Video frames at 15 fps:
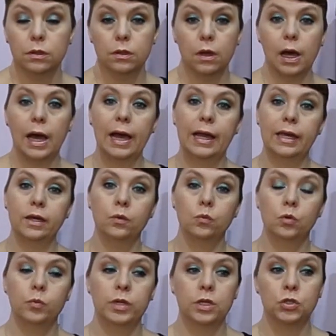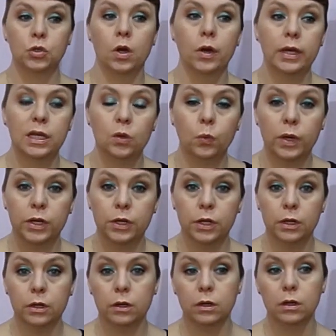I will be drawing a
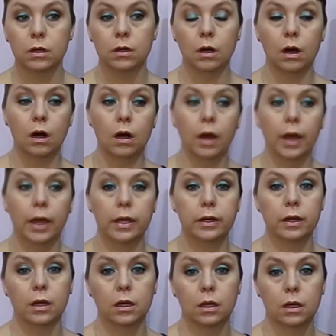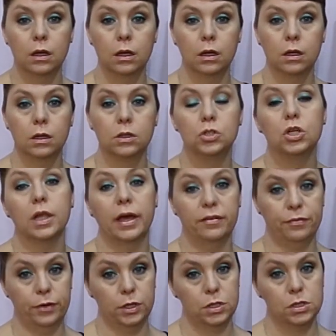winner on July
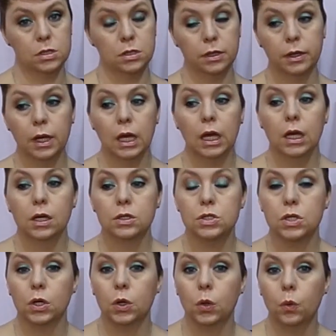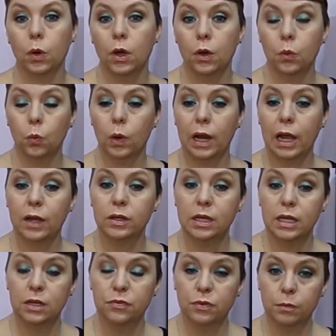1st. So what I
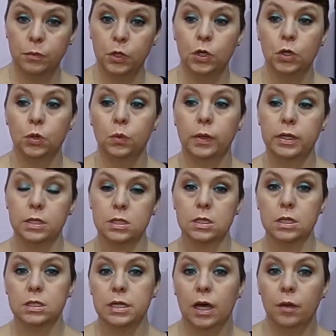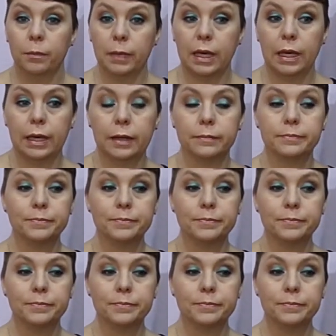need from you is to tell me,